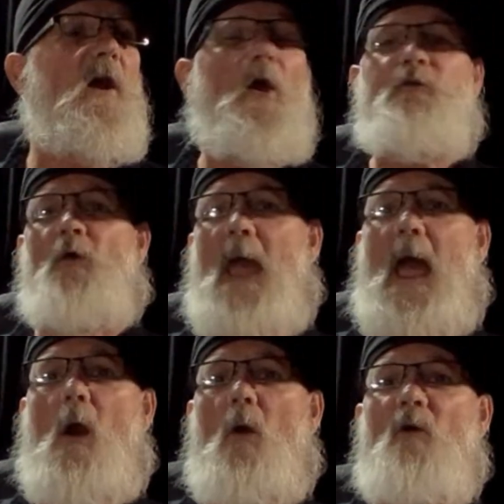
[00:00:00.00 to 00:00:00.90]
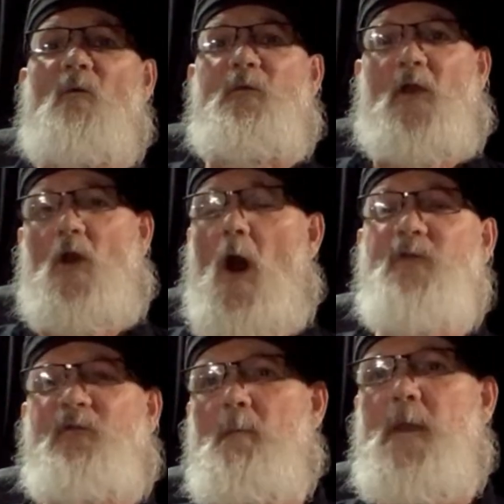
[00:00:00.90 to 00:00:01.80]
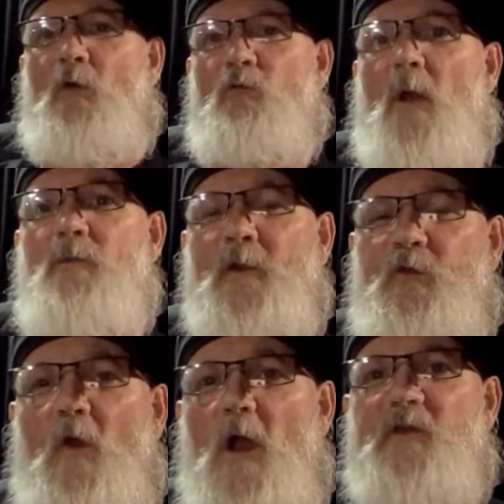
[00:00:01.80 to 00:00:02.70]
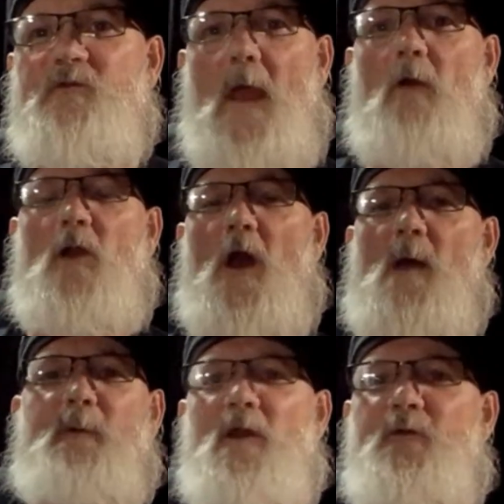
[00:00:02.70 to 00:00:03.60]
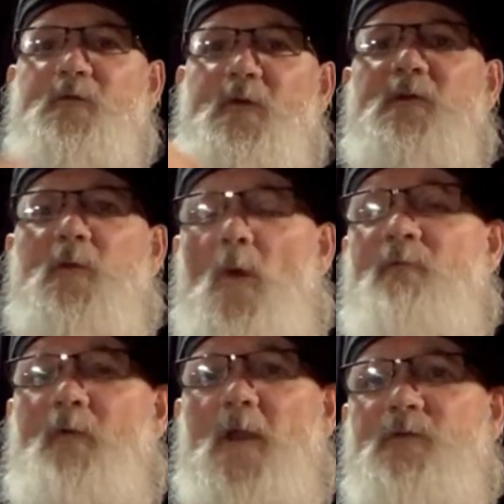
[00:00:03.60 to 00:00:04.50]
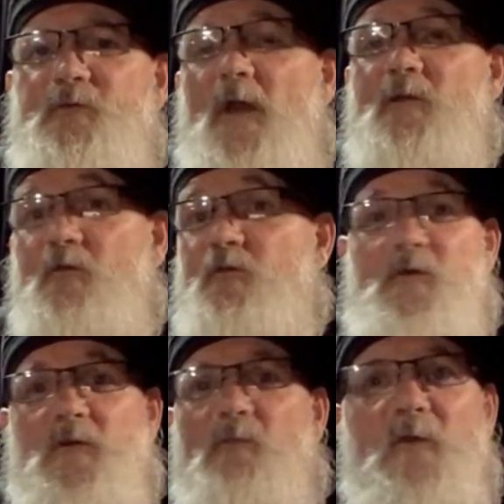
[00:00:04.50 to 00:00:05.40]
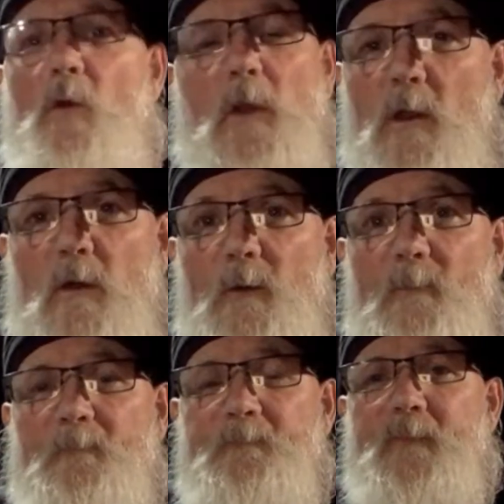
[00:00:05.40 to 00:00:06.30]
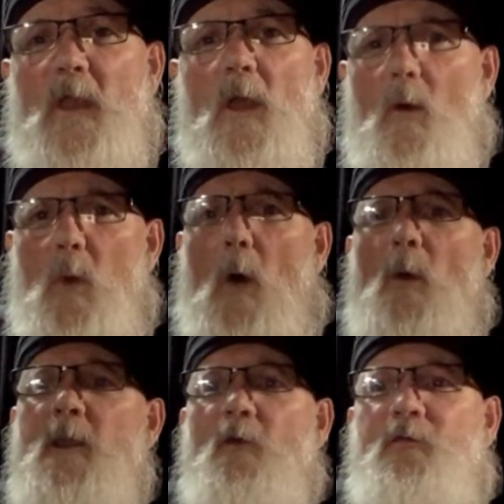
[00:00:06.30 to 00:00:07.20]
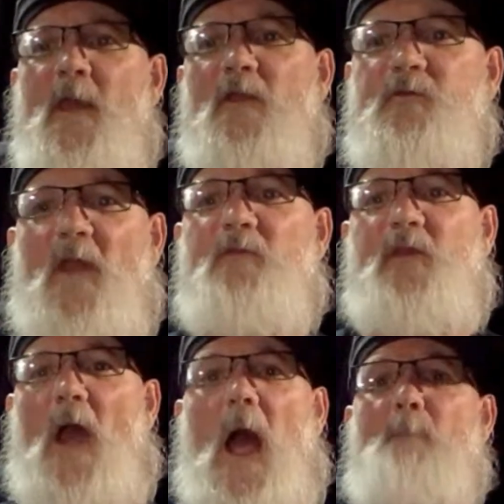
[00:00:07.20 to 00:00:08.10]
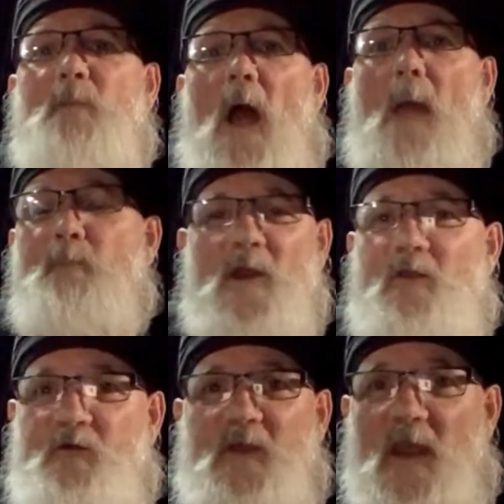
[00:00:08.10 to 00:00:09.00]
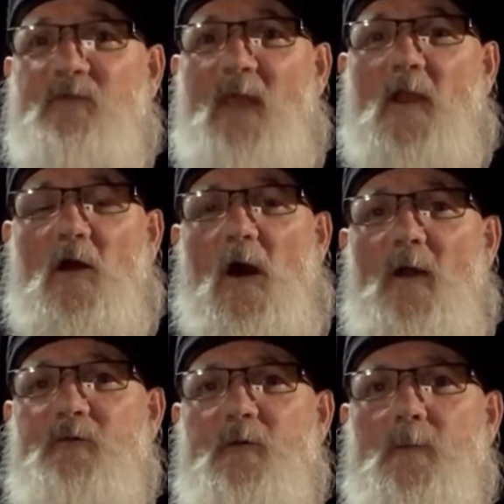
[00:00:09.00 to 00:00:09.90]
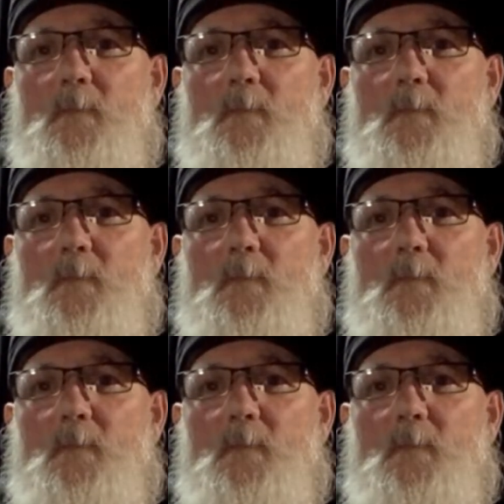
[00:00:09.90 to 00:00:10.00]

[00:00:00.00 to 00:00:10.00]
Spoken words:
So now the cost for me to run the truck has now gone up another 61 fucking cents just in fuel alone. Well, what do you think, Stacy? I'm going to just eat that cost?